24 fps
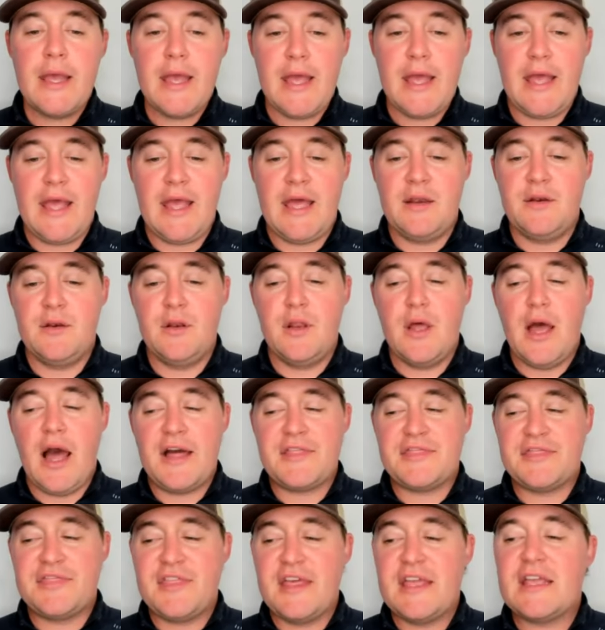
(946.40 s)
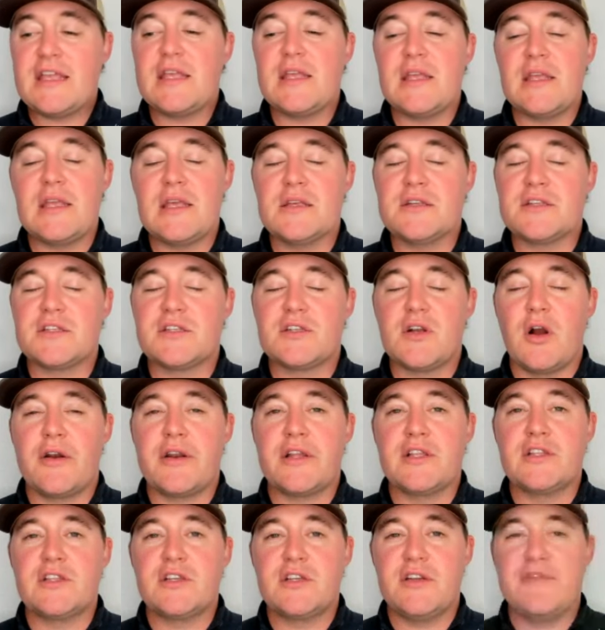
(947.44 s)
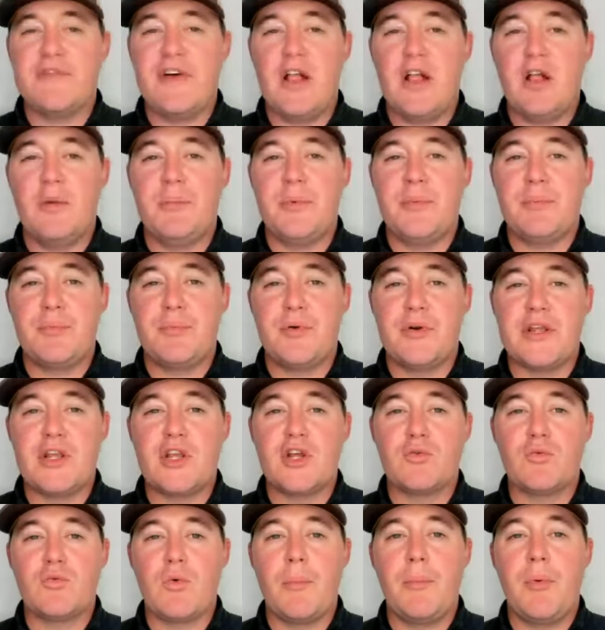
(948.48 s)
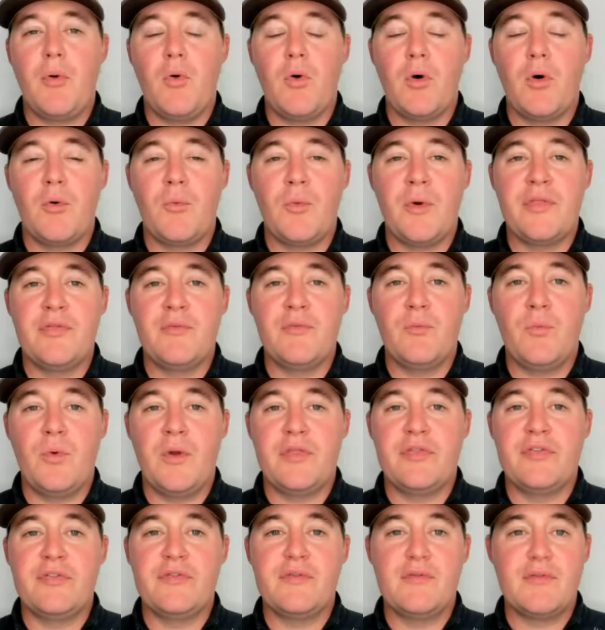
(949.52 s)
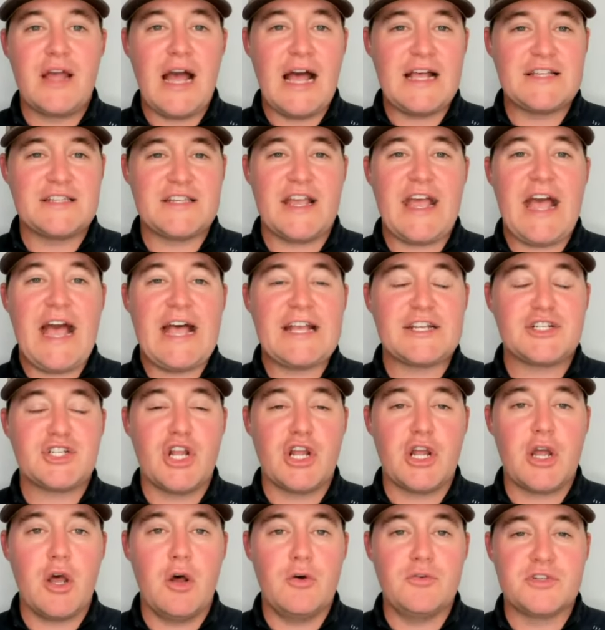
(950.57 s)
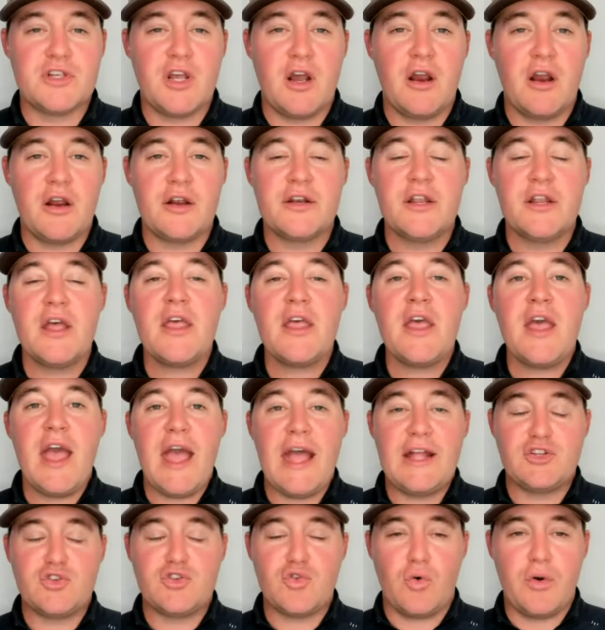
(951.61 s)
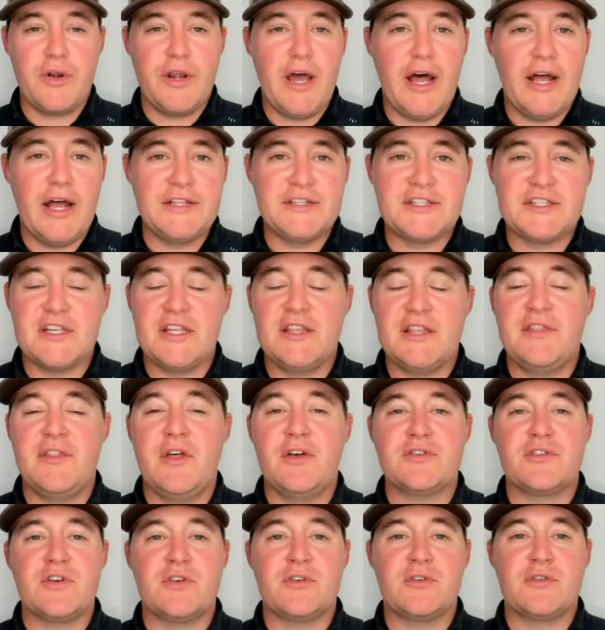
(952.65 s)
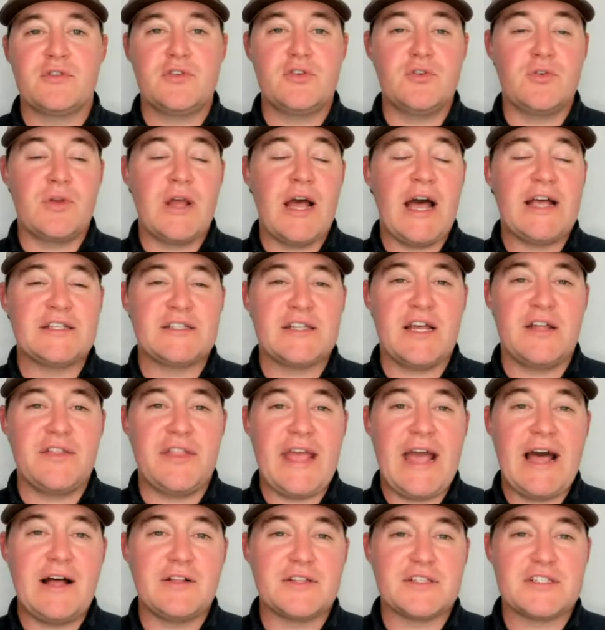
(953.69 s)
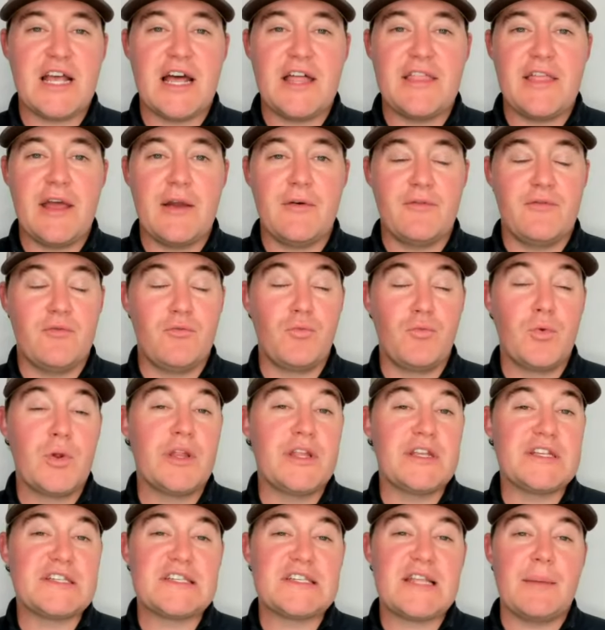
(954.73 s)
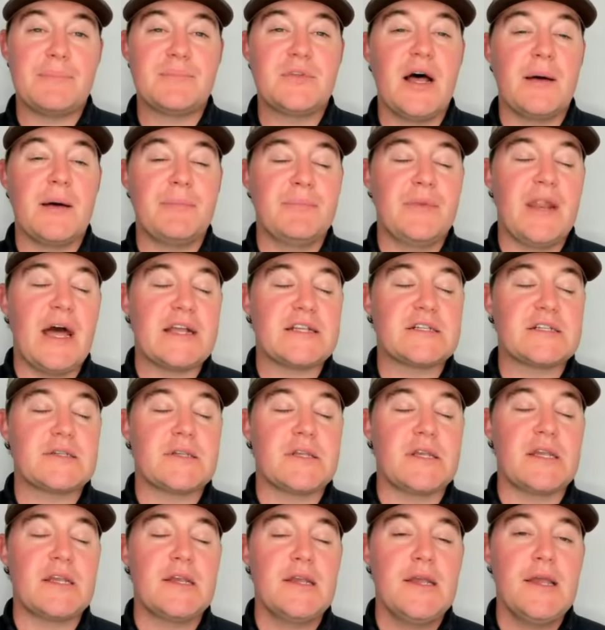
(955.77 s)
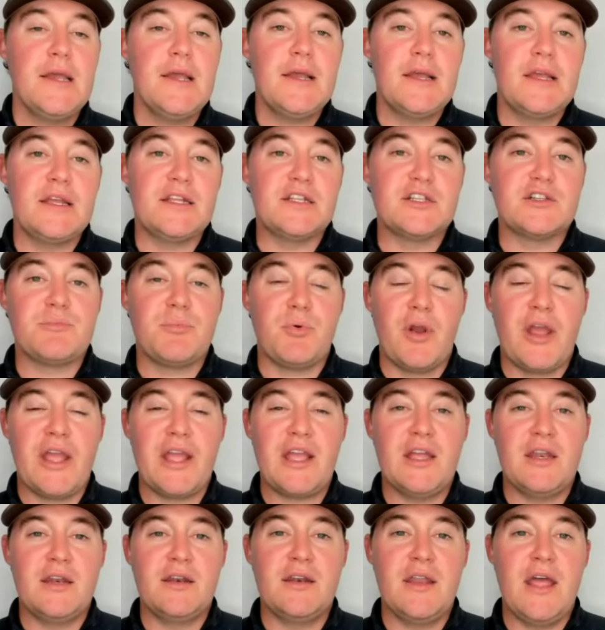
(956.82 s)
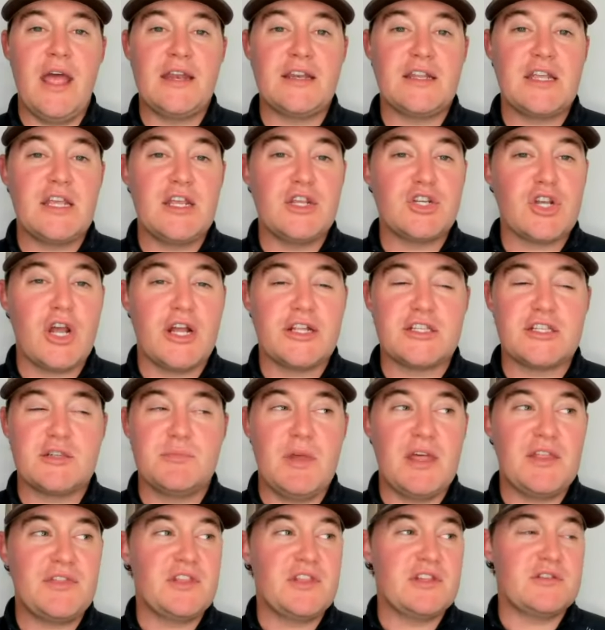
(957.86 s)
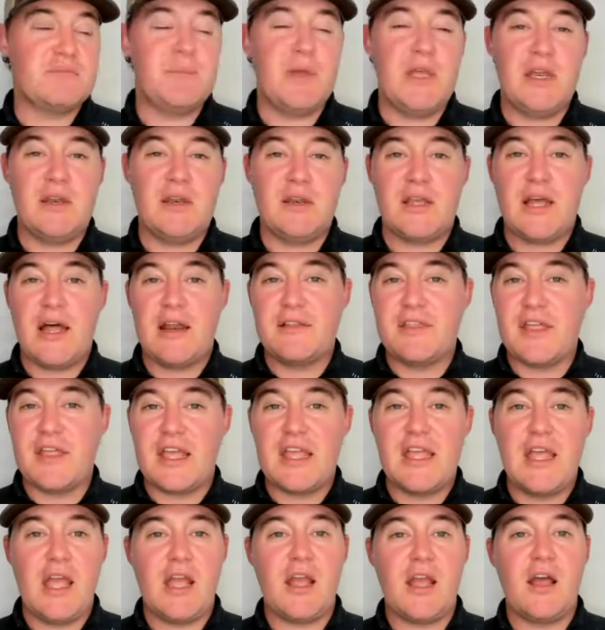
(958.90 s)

And I think he is starting to develop a pretty good rapport with with guys like Ashton Cozart and Jordan Hudson. Those are two guys on the outside that really stepped up nicely in spring. And and Keyshawn Smith has been kind of the king